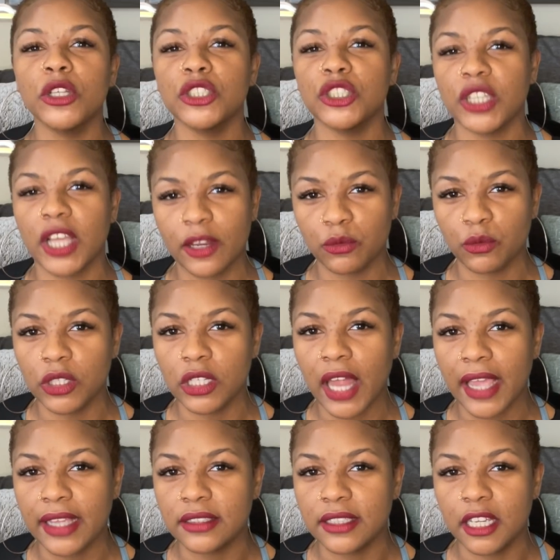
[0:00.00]
genre
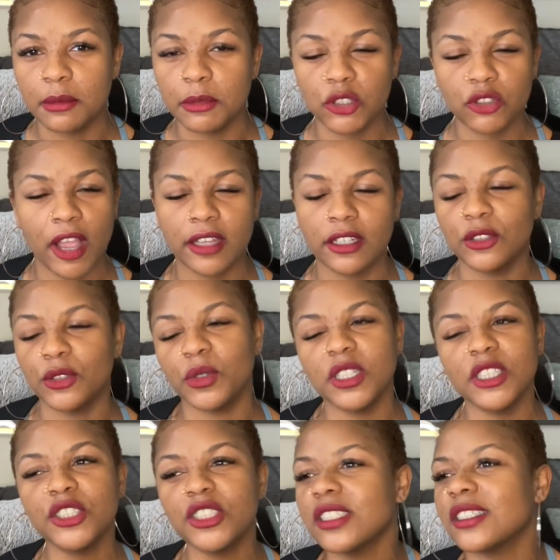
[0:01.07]
like Deb is trying to do.
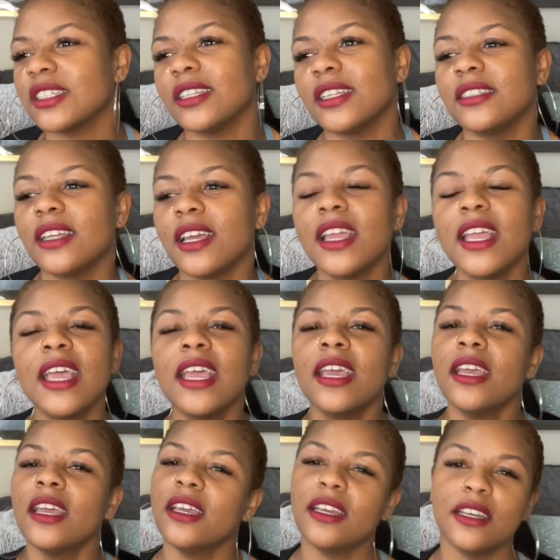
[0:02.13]
It's just,
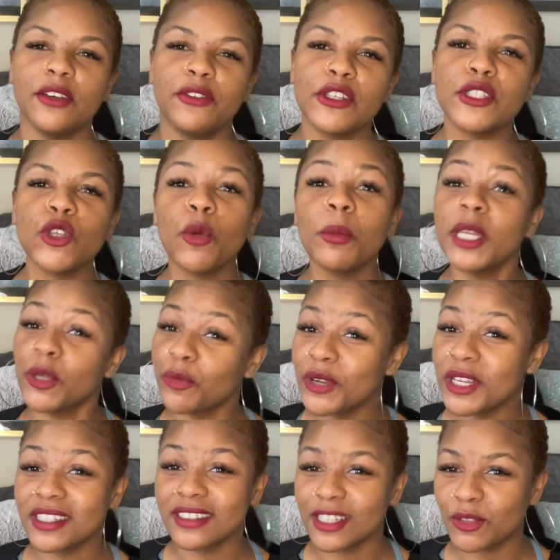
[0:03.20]
for so many
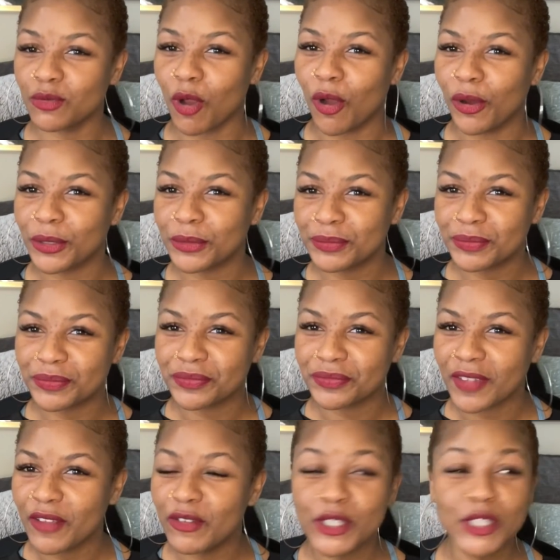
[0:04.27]
reasons, it's wrong.
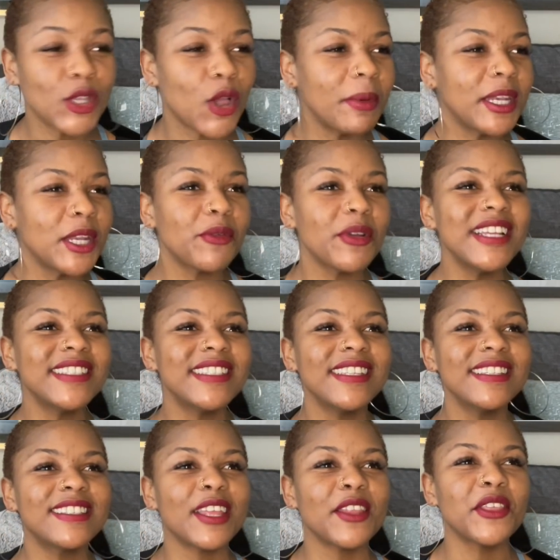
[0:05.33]
For so many
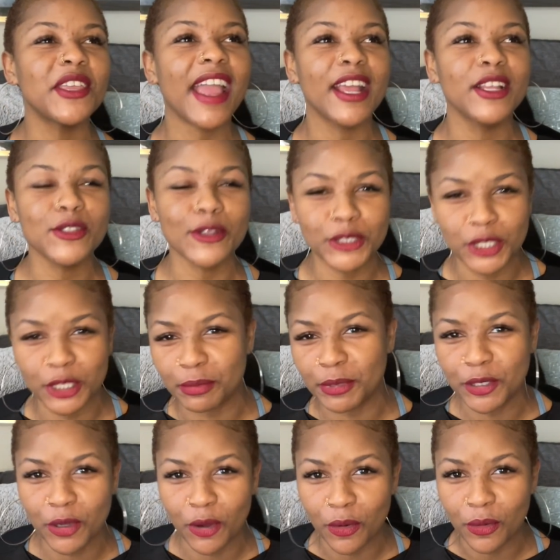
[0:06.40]
reasons, the answer should be
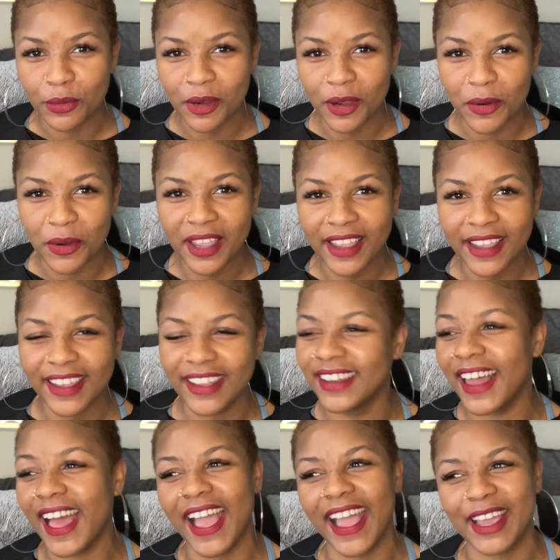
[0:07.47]
no. Okay?
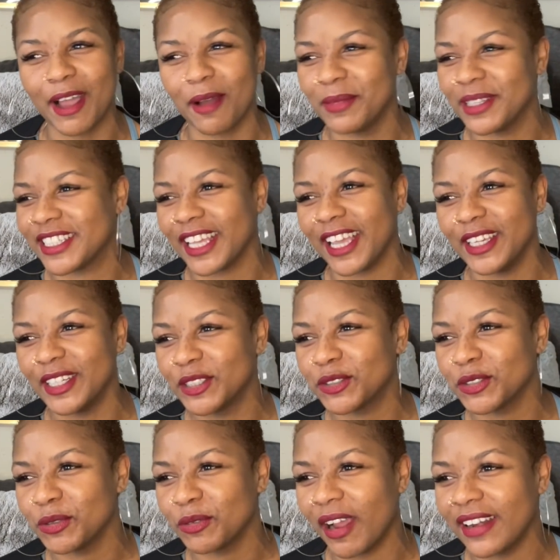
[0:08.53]
Like, I'm going to tell you the
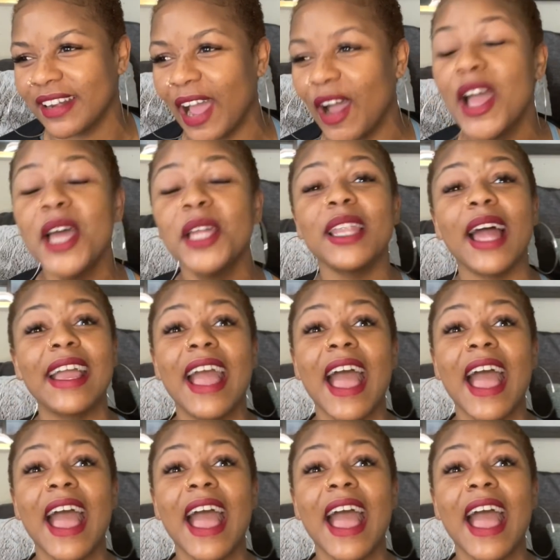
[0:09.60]
truth right now. Like,